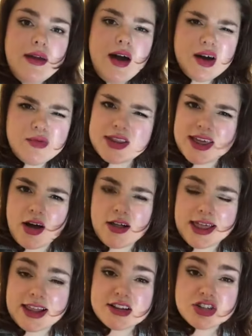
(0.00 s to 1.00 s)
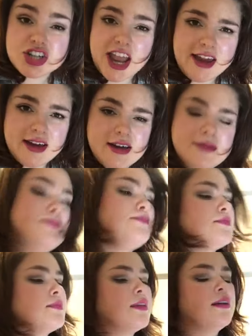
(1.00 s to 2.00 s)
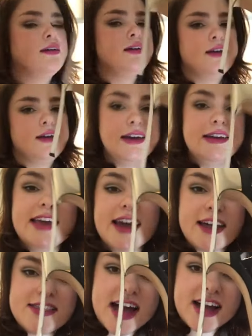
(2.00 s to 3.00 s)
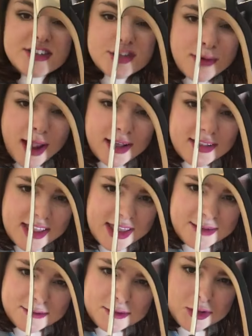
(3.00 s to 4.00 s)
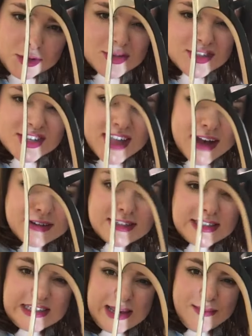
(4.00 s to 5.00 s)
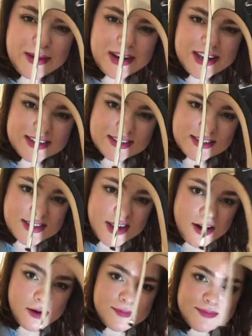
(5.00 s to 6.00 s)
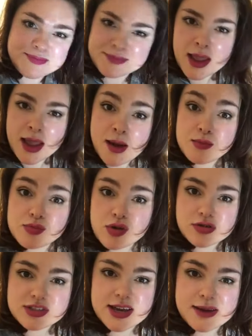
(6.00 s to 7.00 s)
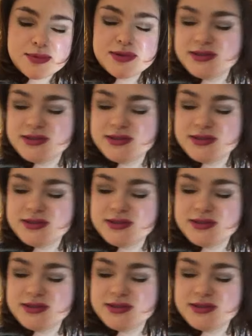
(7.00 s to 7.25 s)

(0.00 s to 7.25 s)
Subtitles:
What do they call that? The shank. Yeah, that directly influences how steep it is. So, pro tip.